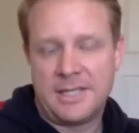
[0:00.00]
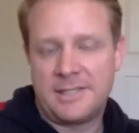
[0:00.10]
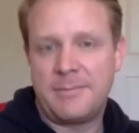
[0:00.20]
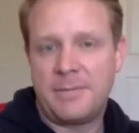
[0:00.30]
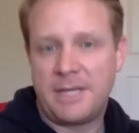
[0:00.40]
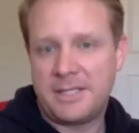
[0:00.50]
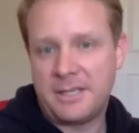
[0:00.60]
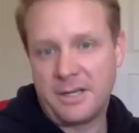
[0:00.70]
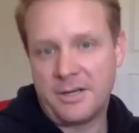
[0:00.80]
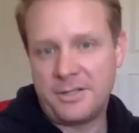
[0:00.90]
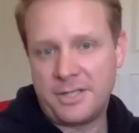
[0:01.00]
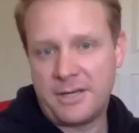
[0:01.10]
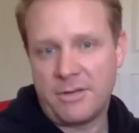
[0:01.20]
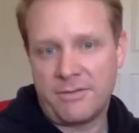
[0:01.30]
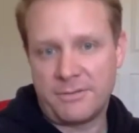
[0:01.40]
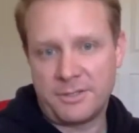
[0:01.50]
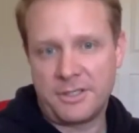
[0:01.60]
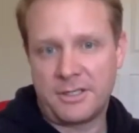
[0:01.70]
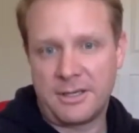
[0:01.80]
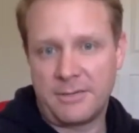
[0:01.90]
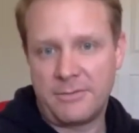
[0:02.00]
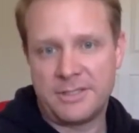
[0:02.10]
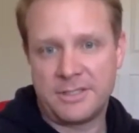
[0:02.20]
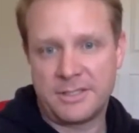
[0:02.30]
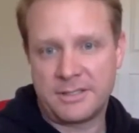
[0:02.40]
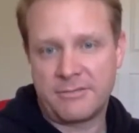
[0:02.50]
It's somebody to negotiate with for sure. I wouldn't just